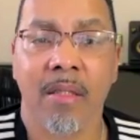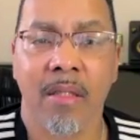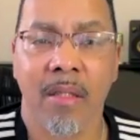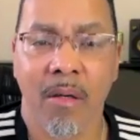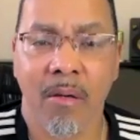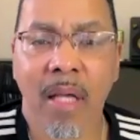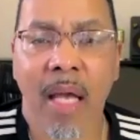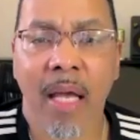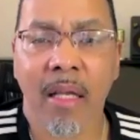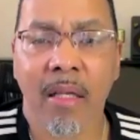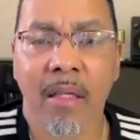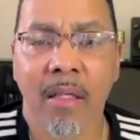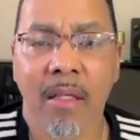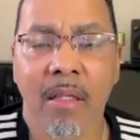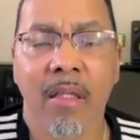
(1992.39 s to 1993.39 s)
So,
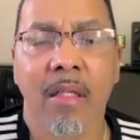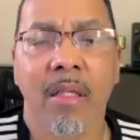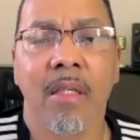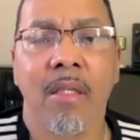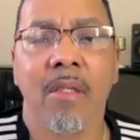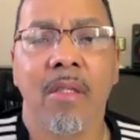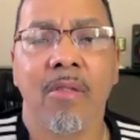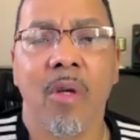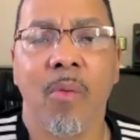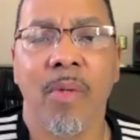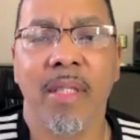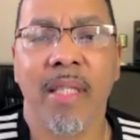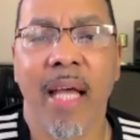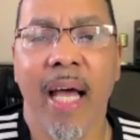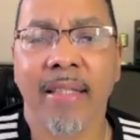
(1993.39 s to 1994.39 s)
okay. So
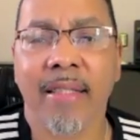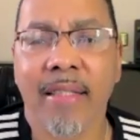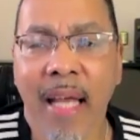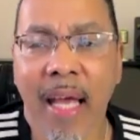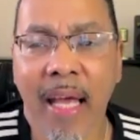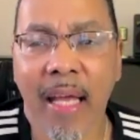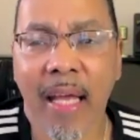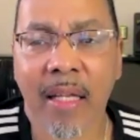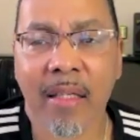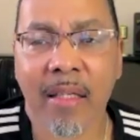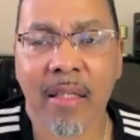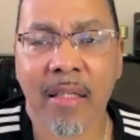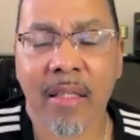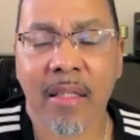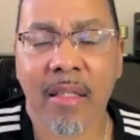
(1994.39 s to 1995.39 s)
with that said,
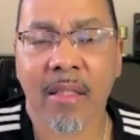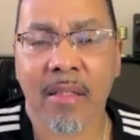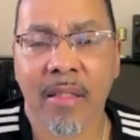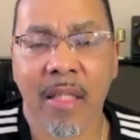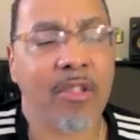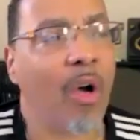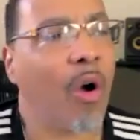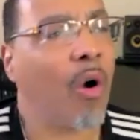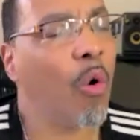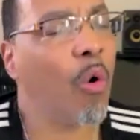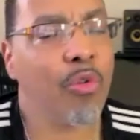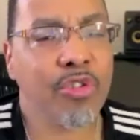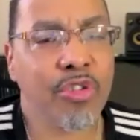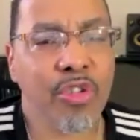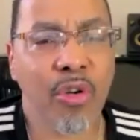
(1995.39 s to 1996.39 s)
there's a
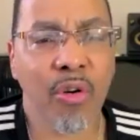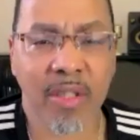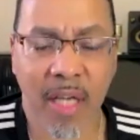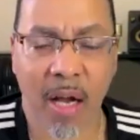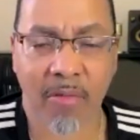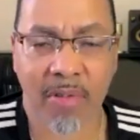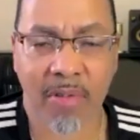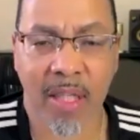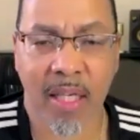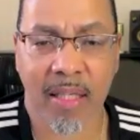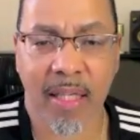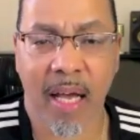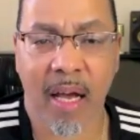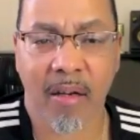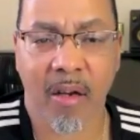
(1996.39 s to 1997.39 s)
whole church out there
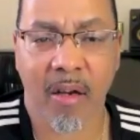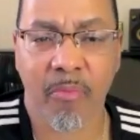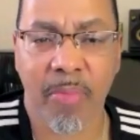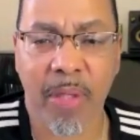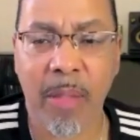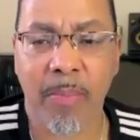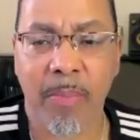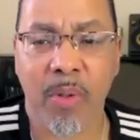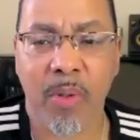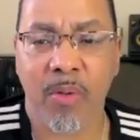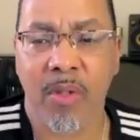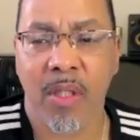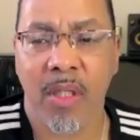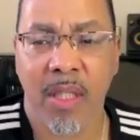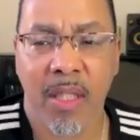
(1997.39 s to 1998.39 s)
now of
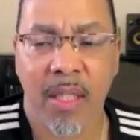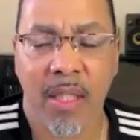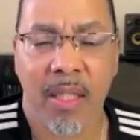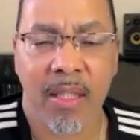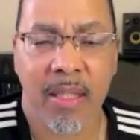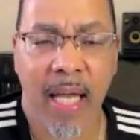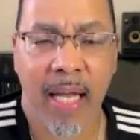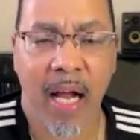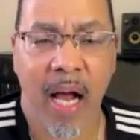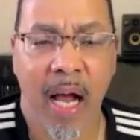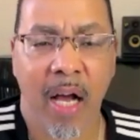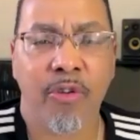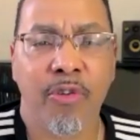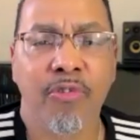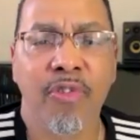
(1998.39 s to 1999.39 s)
people that
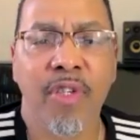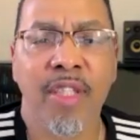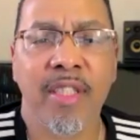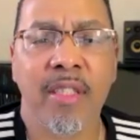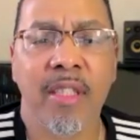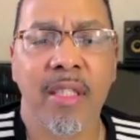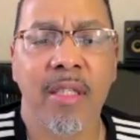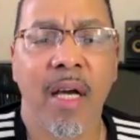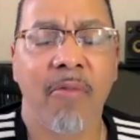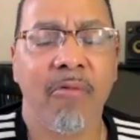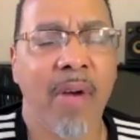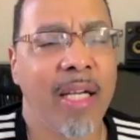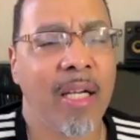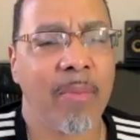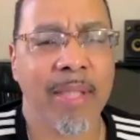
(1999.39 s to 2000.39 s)
are Christian
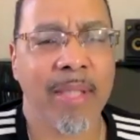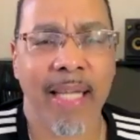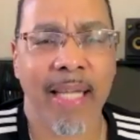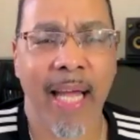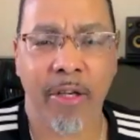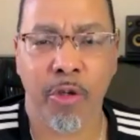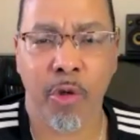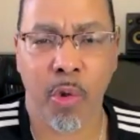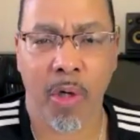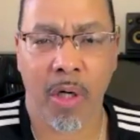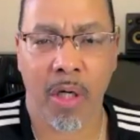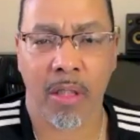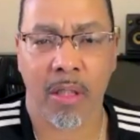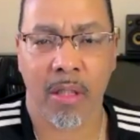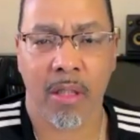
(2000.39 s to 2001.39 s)
right up to that door.